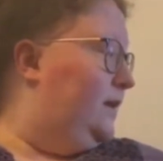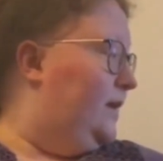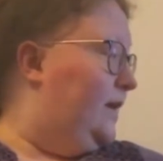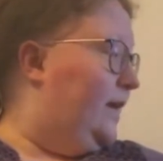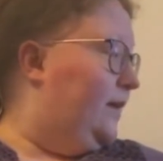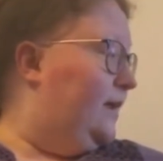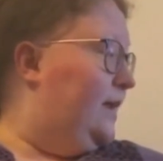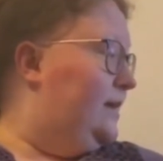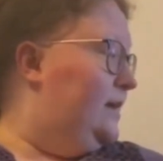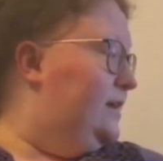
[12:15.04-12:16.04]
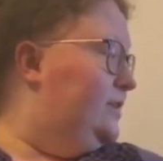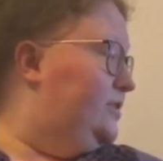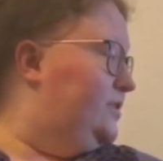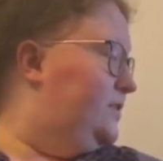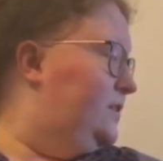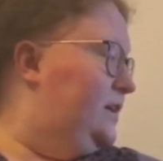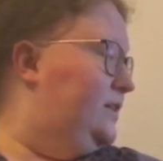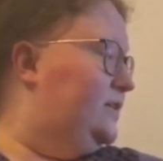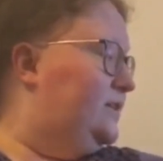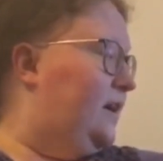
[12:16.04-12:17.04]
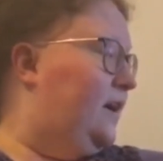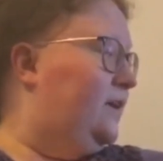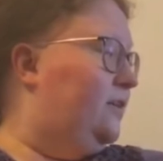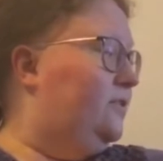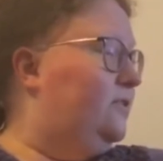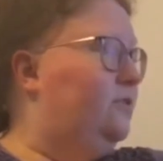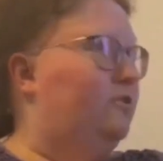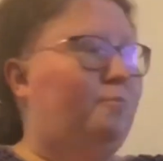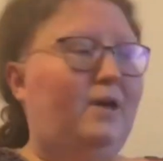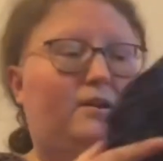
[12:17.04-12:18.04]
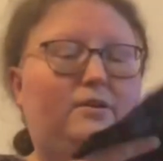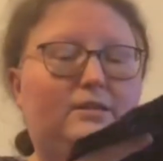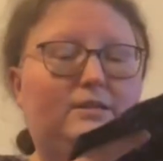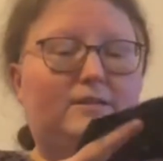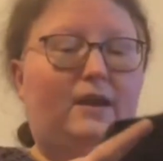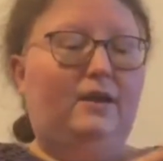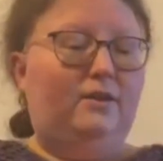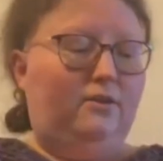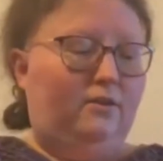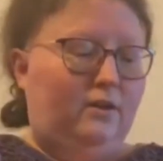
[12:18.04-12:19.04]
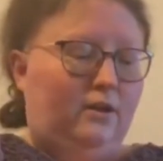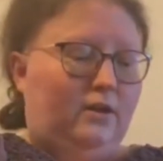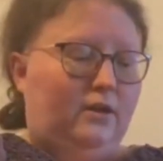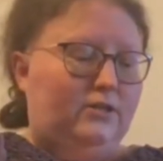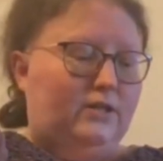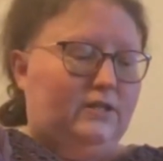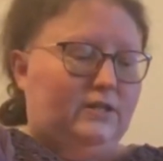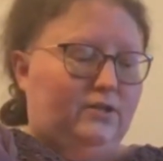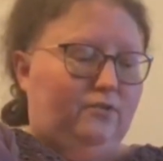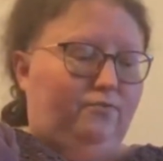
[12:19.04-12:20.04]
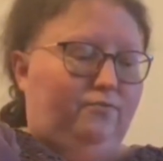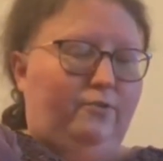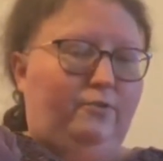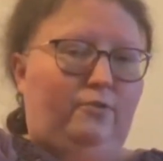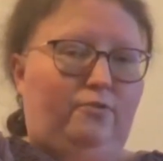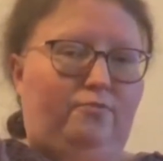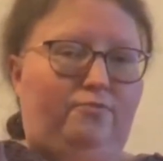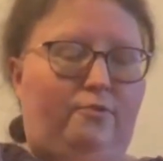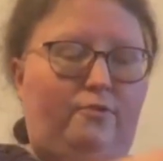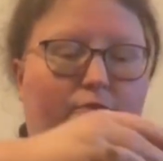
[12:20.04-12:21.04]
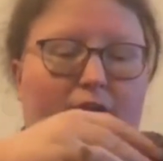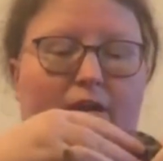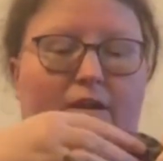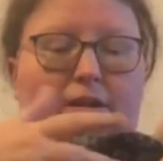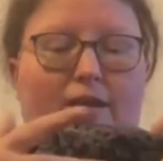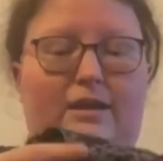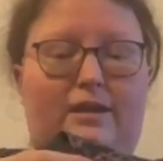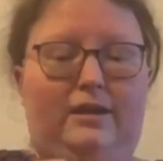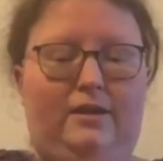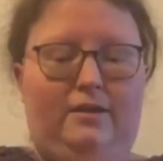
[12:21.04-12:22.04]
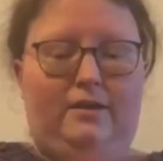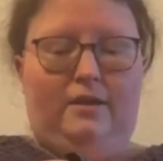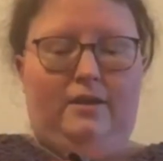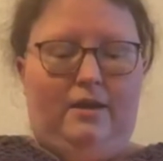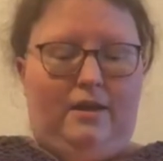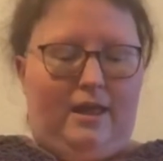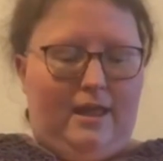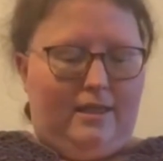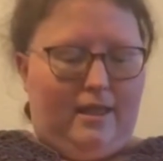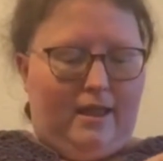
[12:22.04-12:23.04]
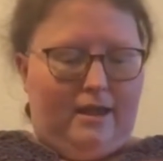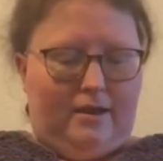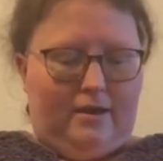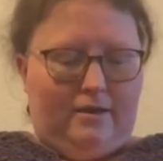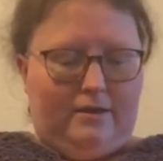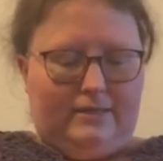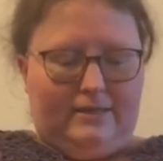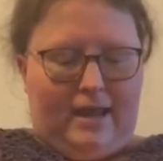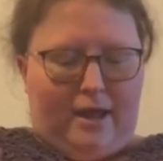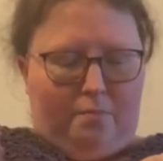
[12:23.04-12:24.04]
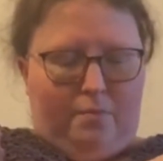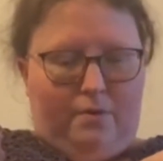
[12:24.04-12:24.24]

Yeah, and each style, no matter the style, just fold in and then snap.